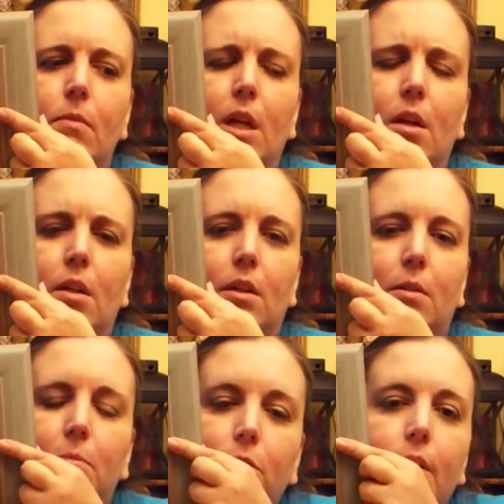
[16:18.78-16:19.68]

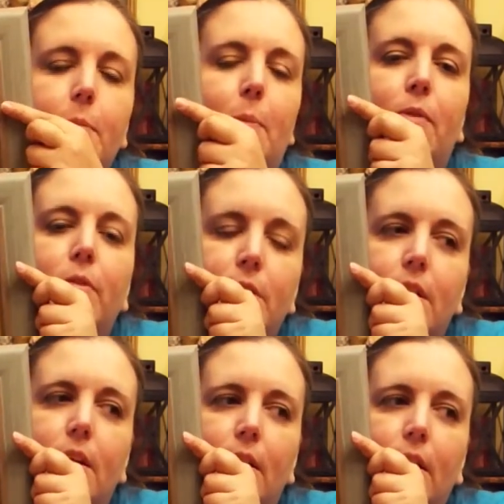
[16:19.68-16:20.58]
I'm trying to remember if it was
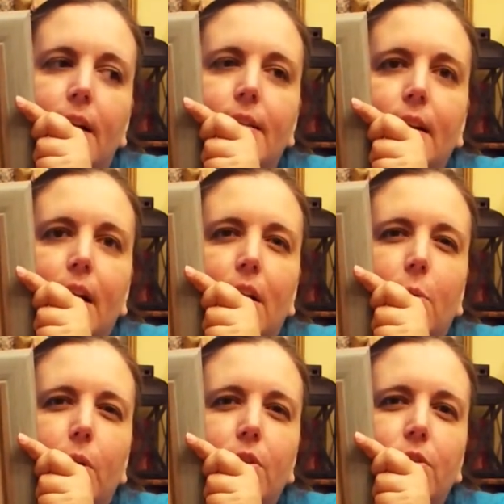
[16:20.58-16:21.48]
Classic
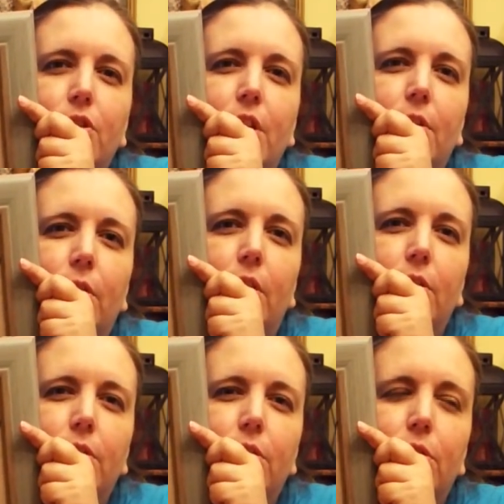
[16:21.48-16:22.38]
Colorworks or Gentle
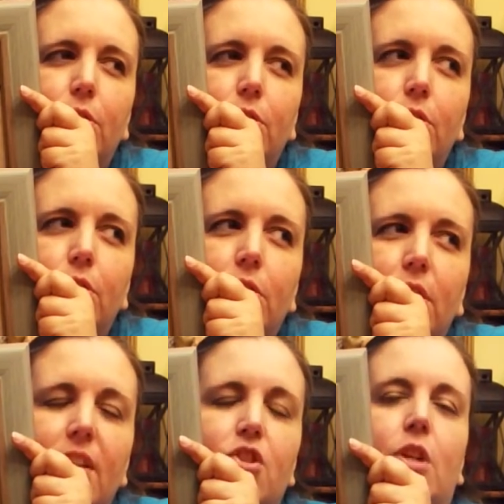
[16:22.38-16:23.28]
Arts. I think
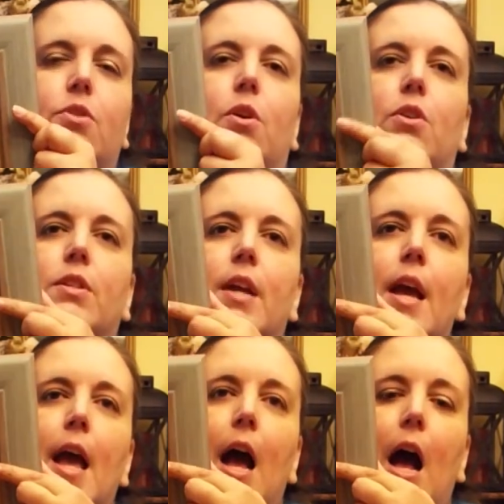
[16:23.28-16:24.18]
it's Gentle Arts.
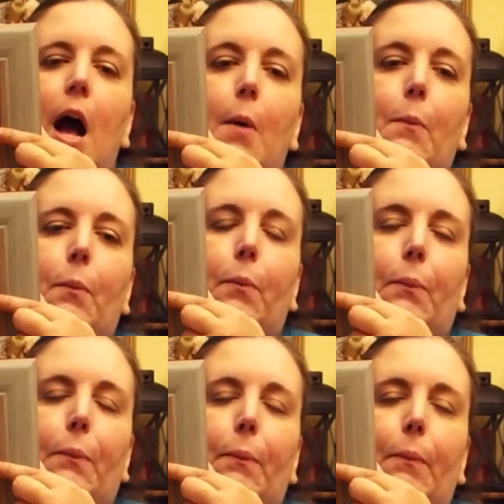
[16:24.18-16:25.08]

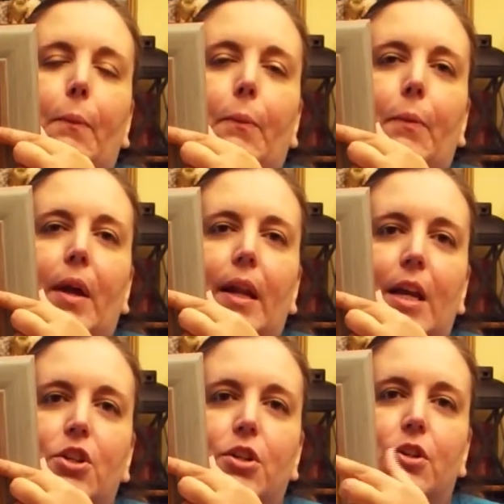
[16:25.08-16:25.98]
And
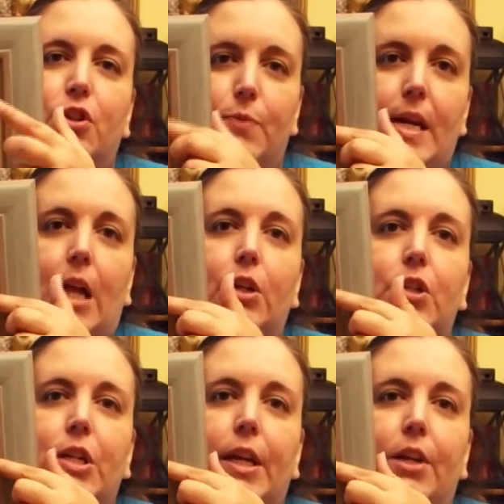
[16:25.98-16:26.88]
there's 3 colors,
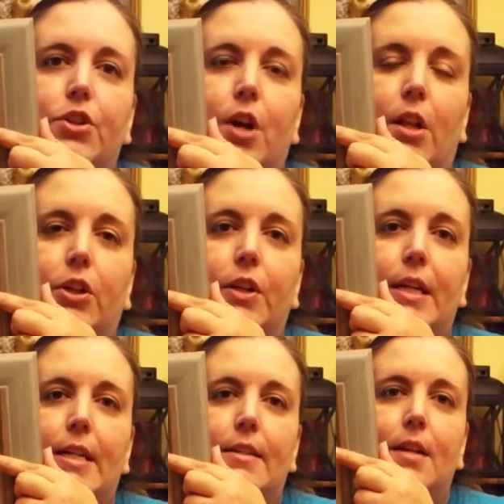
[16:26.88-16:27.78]
and each color
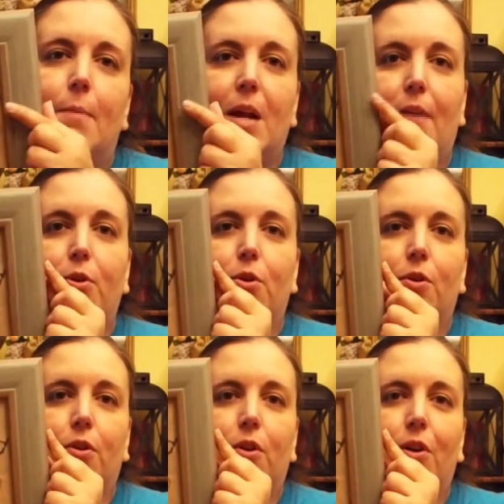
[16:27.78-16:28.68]
is named after
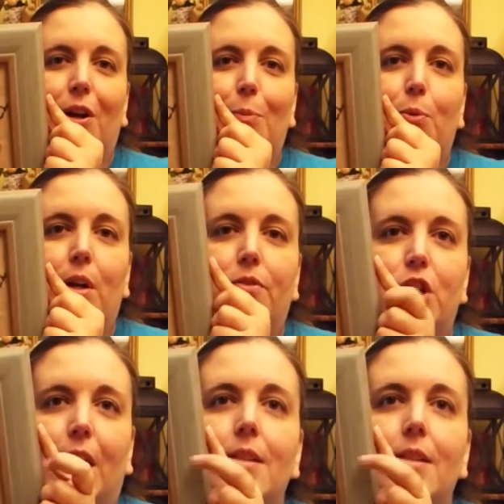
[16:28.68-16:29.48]
a breed of chicken.